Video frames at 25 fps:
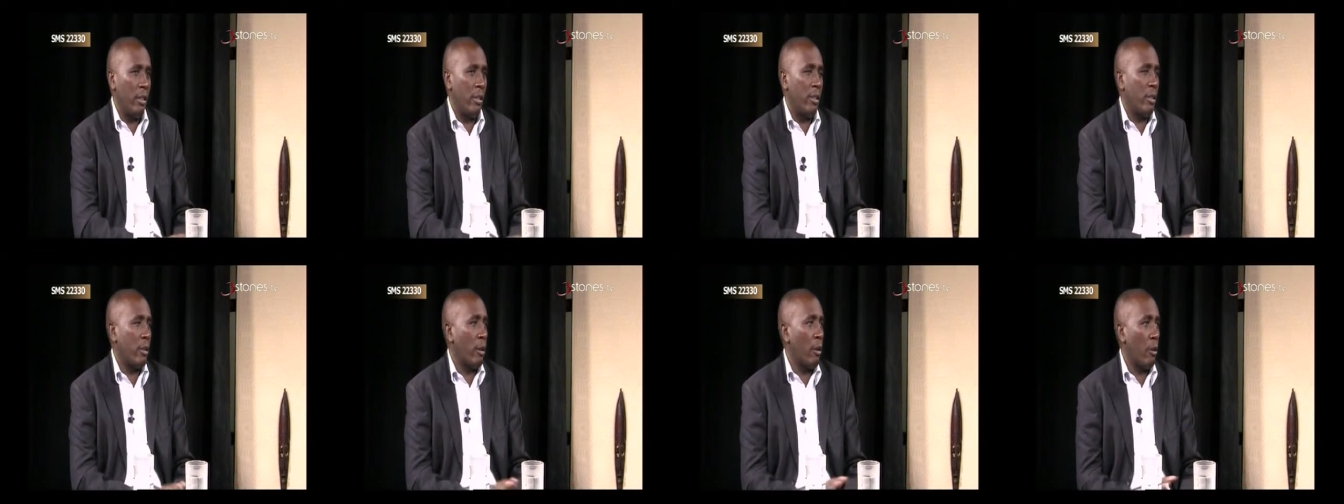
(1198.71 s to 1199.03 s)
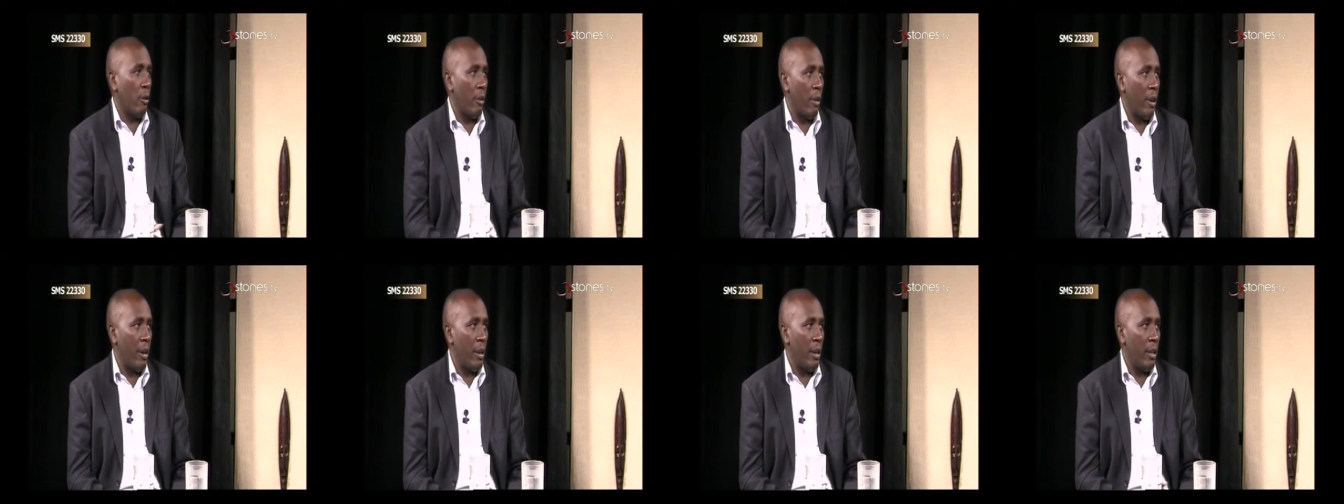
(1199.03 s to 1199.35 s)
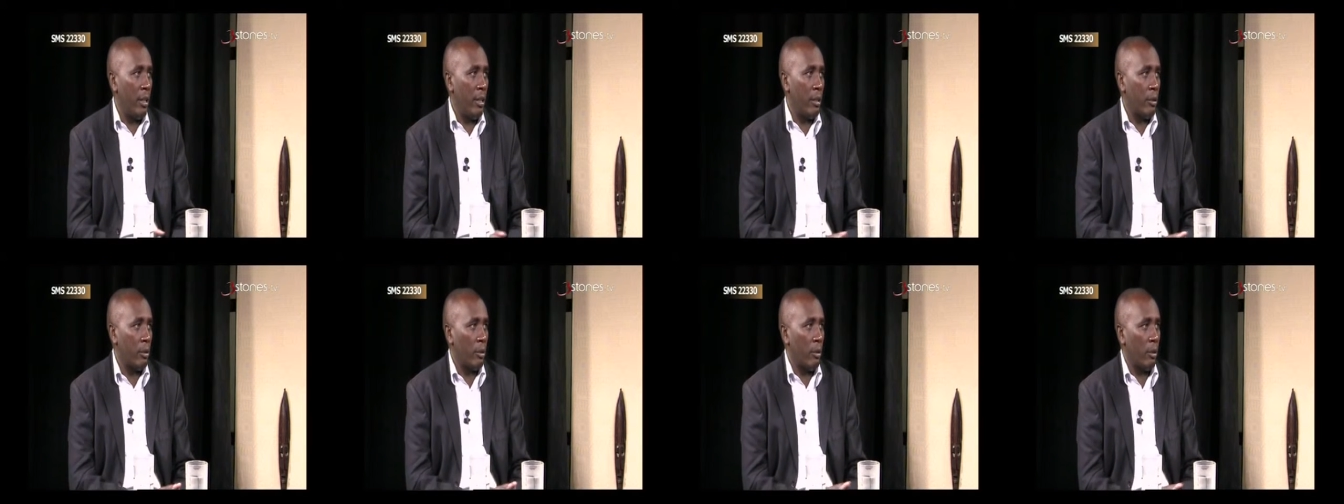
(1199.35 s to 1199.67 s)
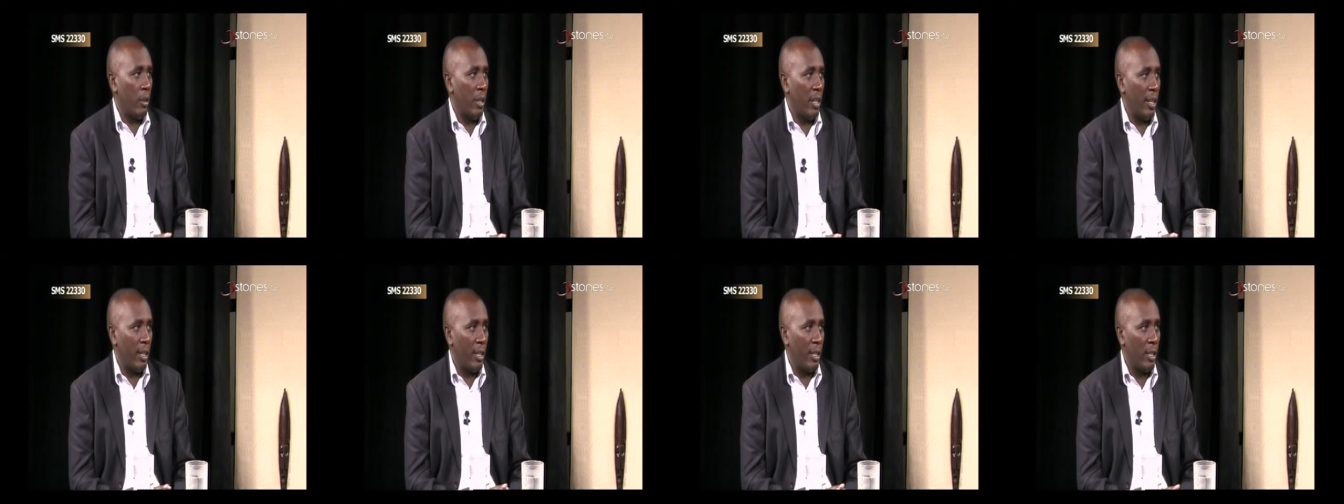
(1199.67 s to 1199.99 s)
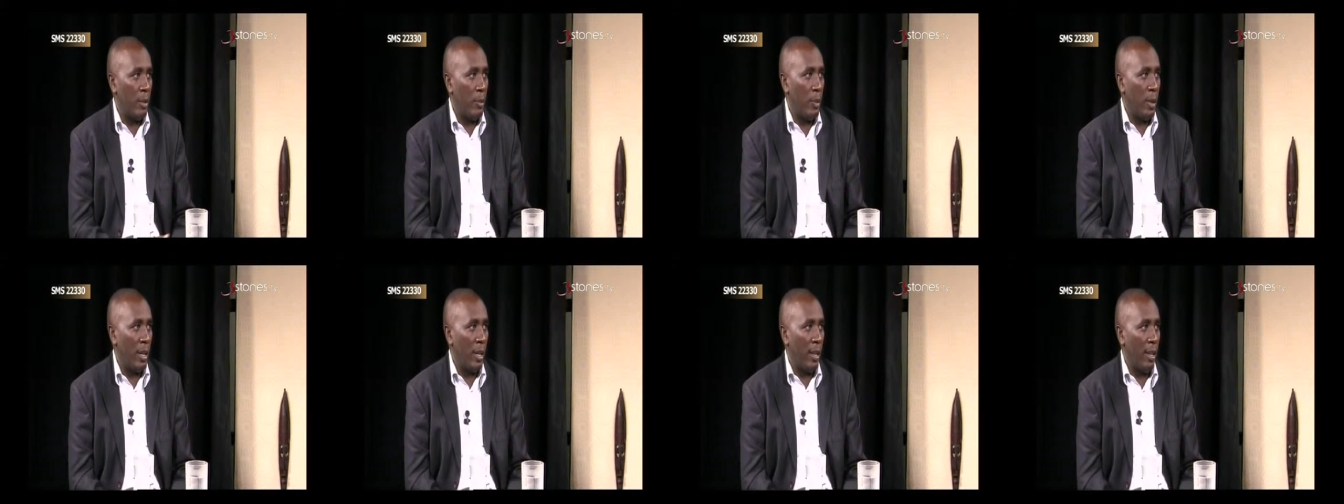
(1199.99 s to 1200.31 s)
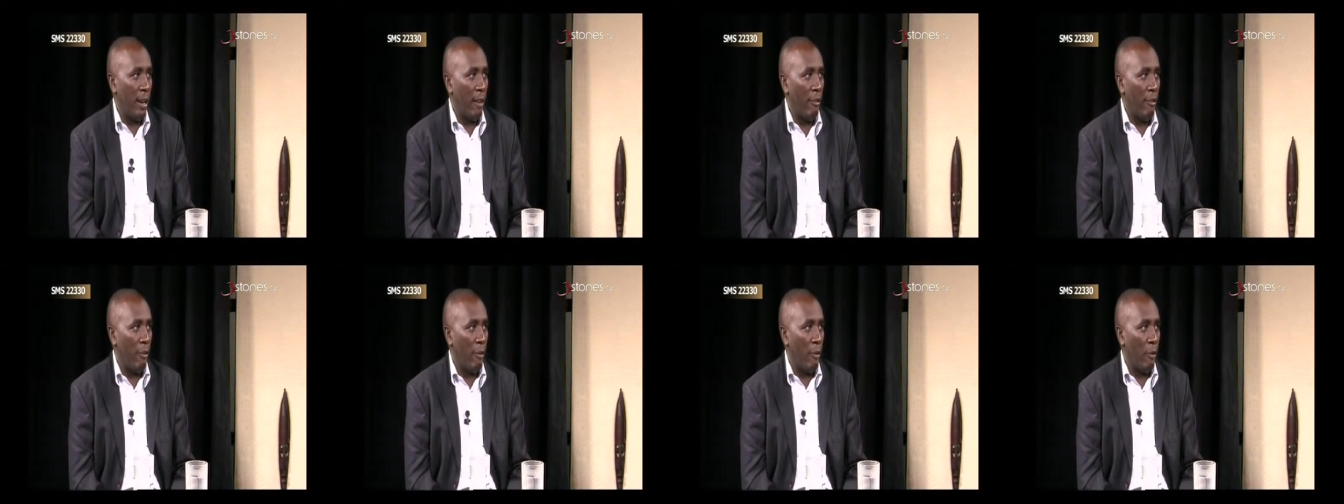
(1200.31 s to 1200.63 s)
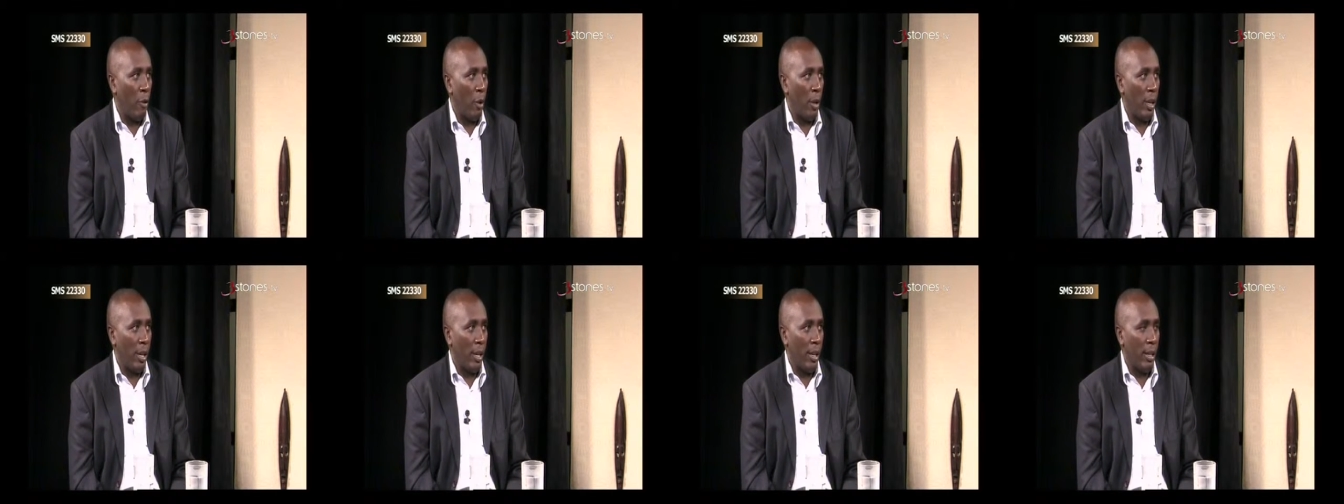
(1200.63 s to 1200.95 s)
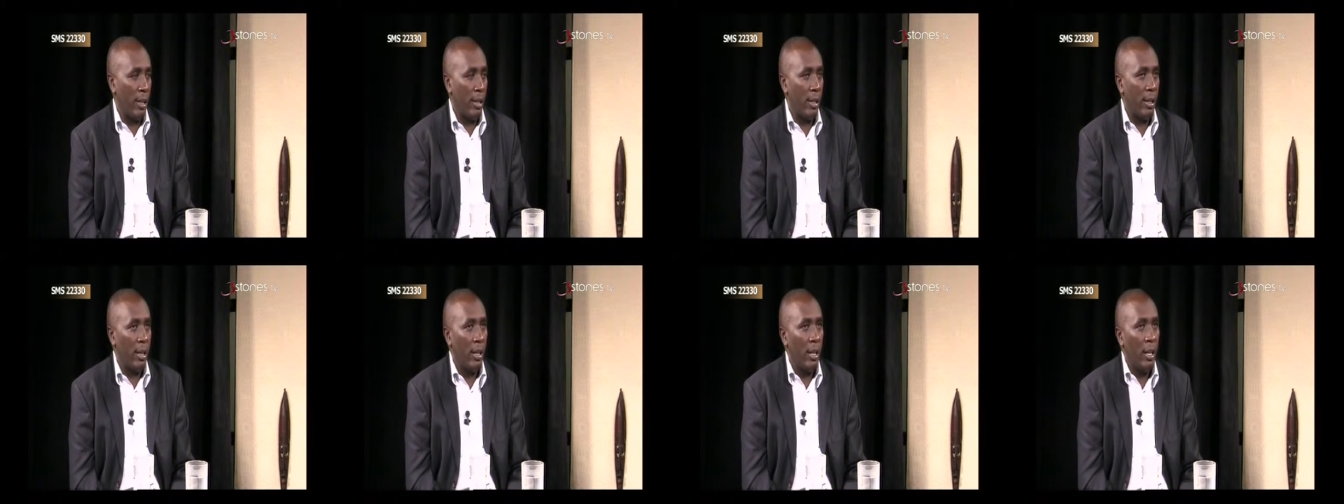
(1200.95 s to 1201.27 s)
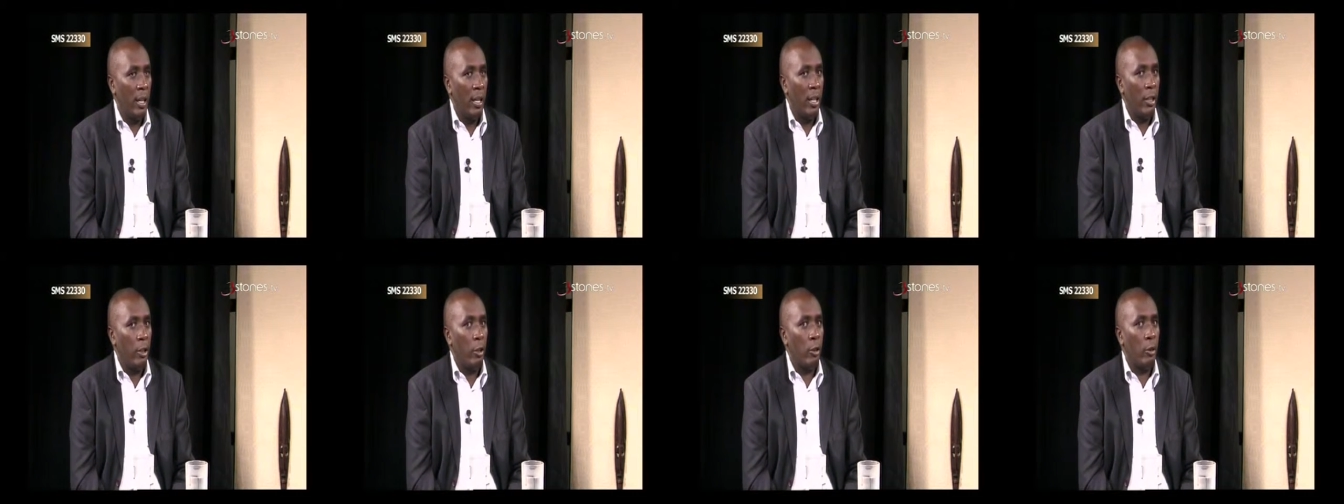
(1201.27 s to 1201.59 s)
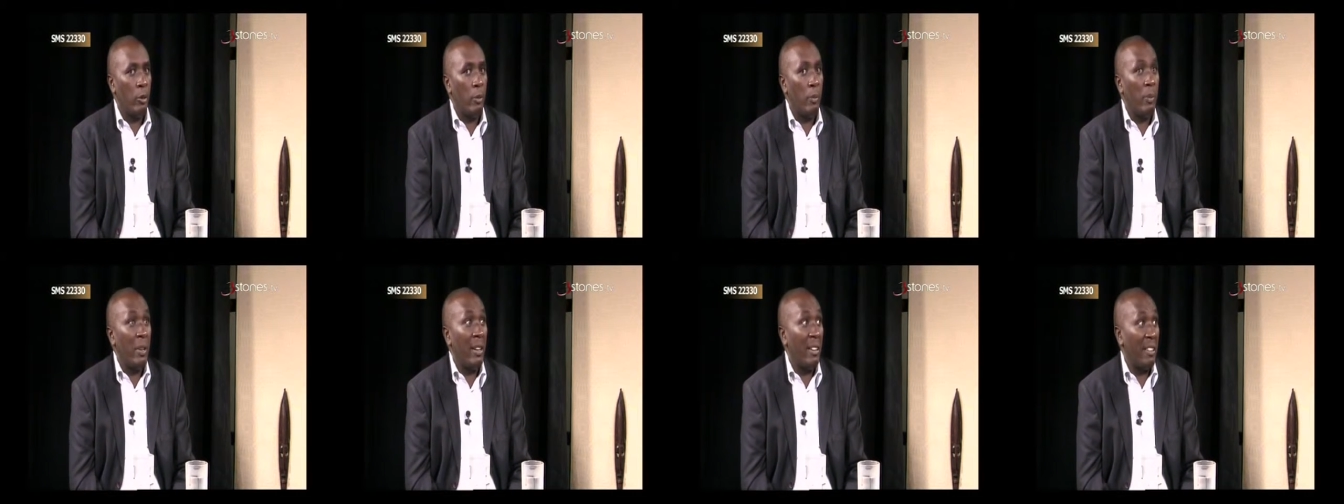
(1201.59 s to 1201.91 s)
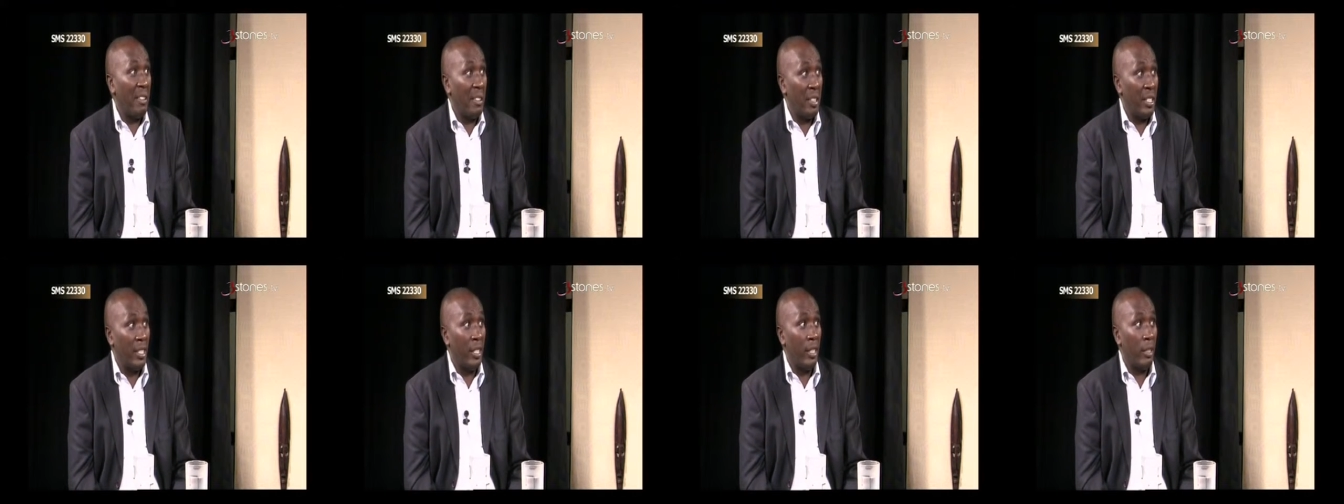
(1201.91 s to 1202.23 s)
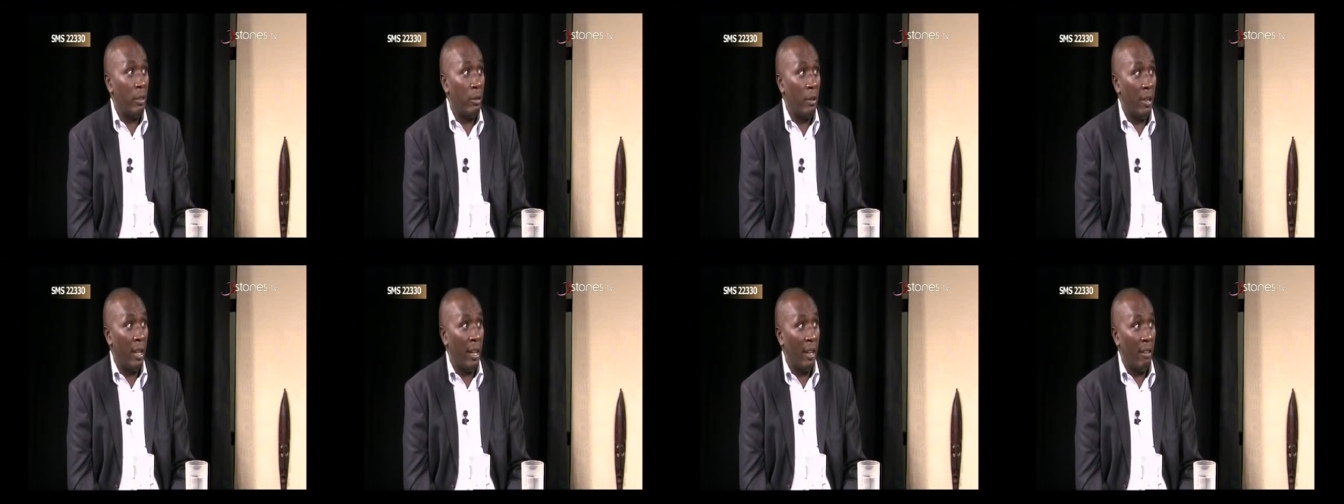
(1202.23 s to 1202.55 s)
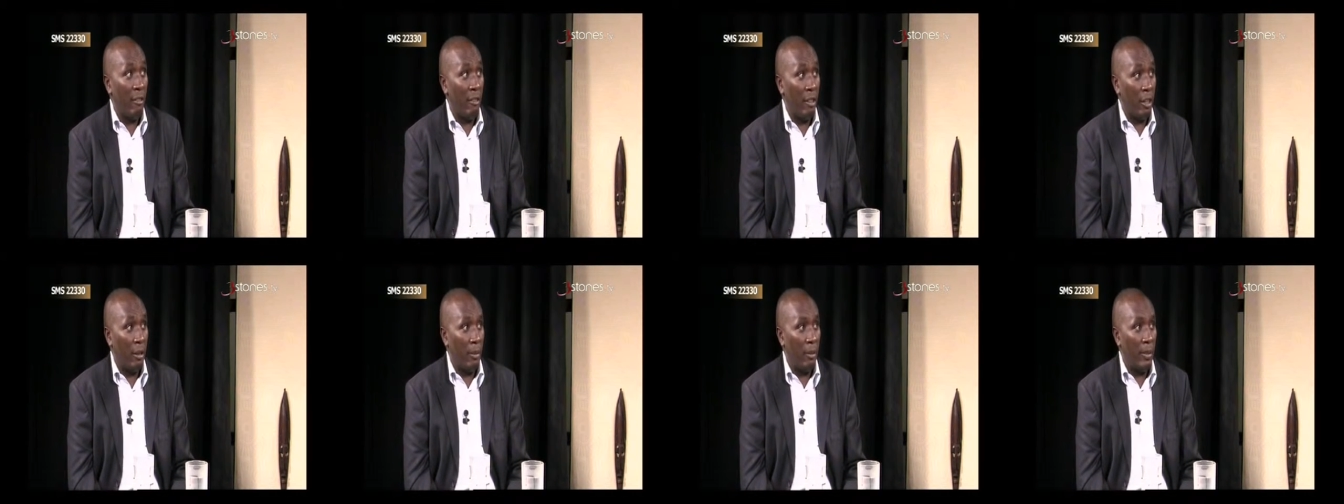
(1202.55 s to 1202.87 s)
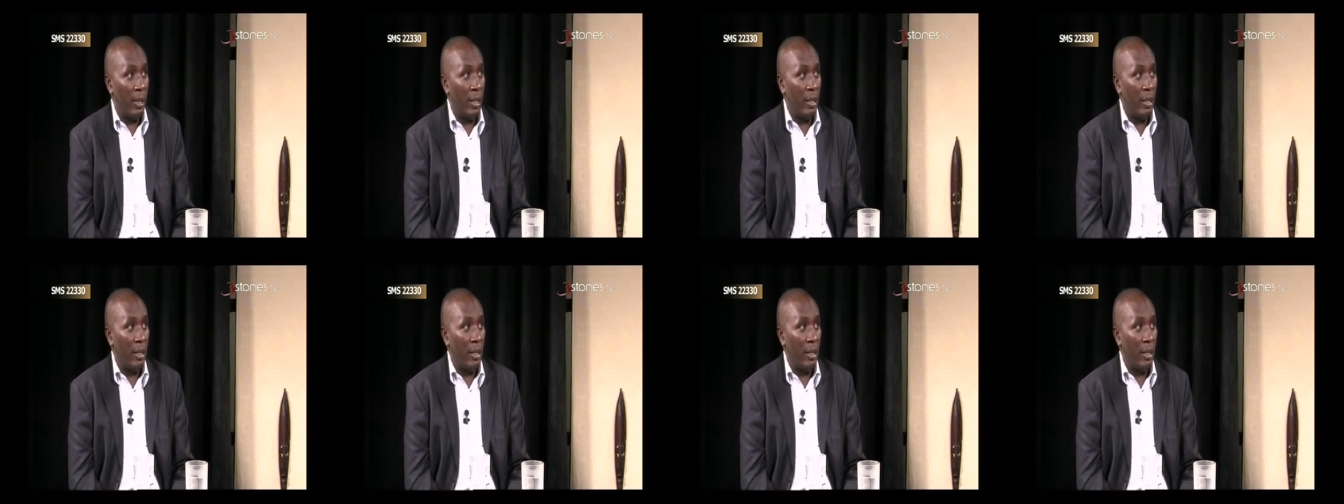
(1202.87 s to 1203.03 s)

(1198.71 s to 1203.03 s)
chronic, it's been there for 4 years. It could be related to the environment